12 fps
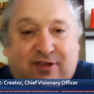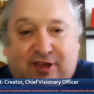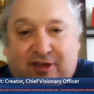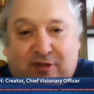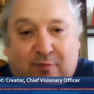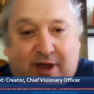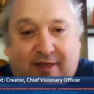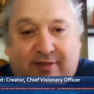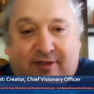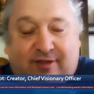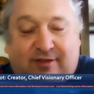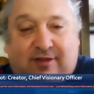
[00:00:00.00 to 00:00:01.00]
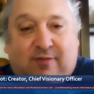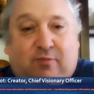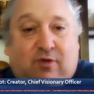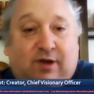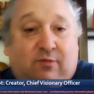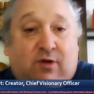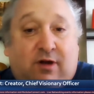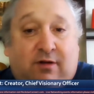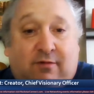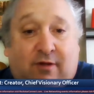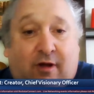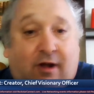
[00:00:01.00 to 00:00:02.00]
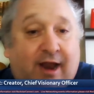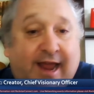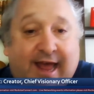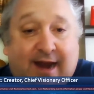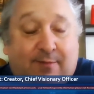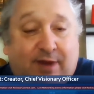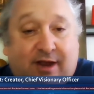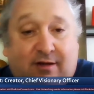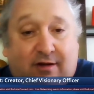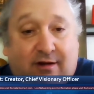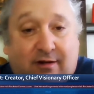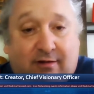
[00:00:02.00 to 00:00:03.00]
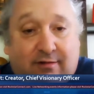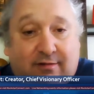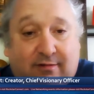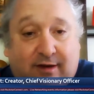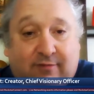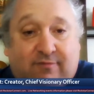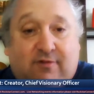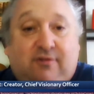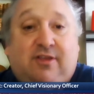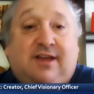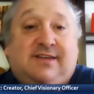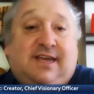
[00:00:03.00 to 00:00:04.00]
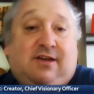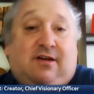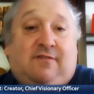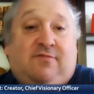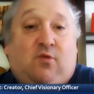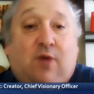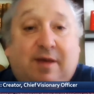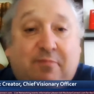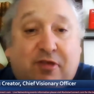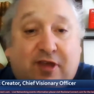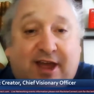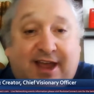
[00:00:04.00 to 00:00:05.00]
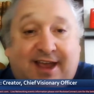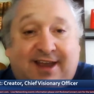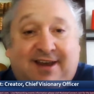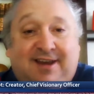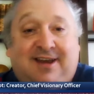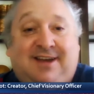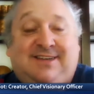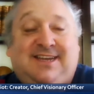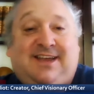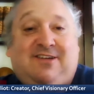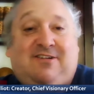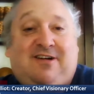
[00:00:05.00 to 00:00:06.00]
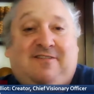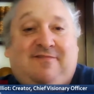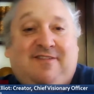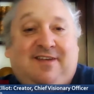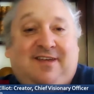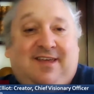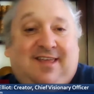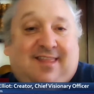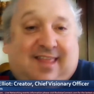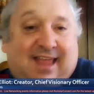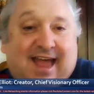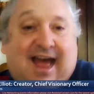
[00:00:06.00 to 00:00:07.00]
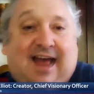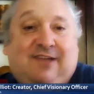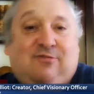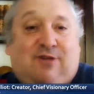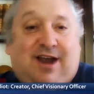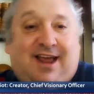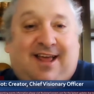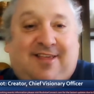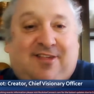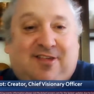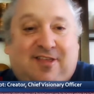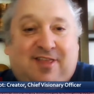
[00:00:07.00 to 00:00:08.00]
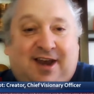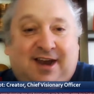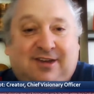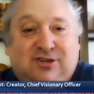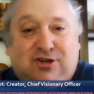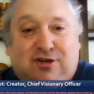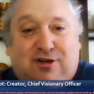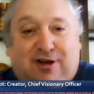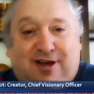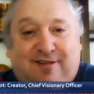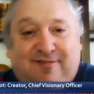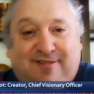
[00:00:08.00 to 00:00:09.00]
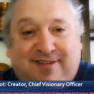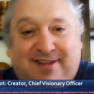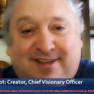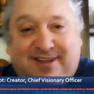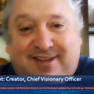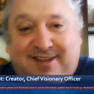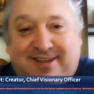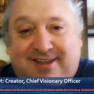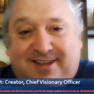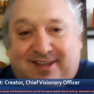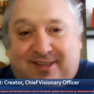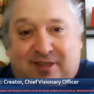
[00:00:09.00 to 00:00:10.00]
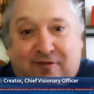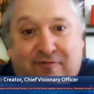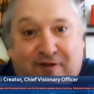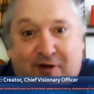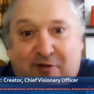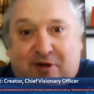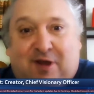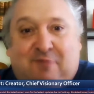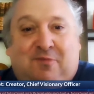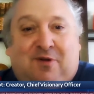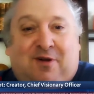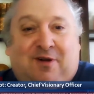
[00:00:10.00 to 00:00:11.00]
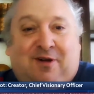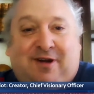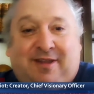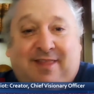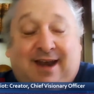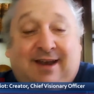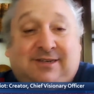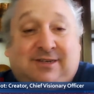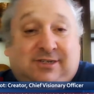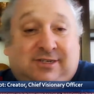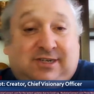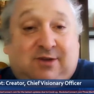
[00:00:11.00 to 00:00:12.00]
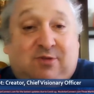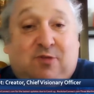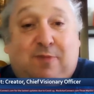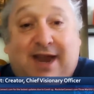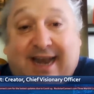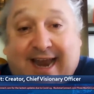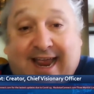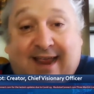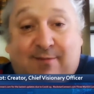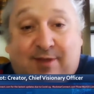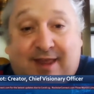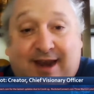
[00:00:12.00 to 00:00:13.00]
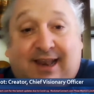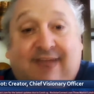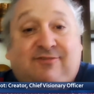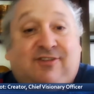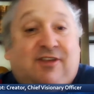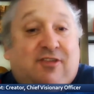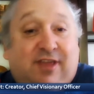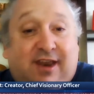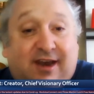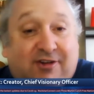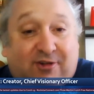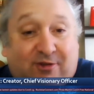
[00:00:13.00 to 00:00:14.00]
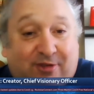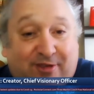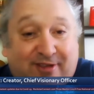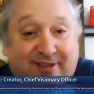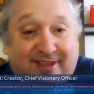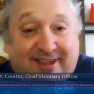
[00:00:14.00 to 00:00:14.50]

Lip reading: 6 months to the point where all I had on my card, first I take off the website and I take off the address, and then I took off the phone number, and then it just, was my name, and then I left just the initials.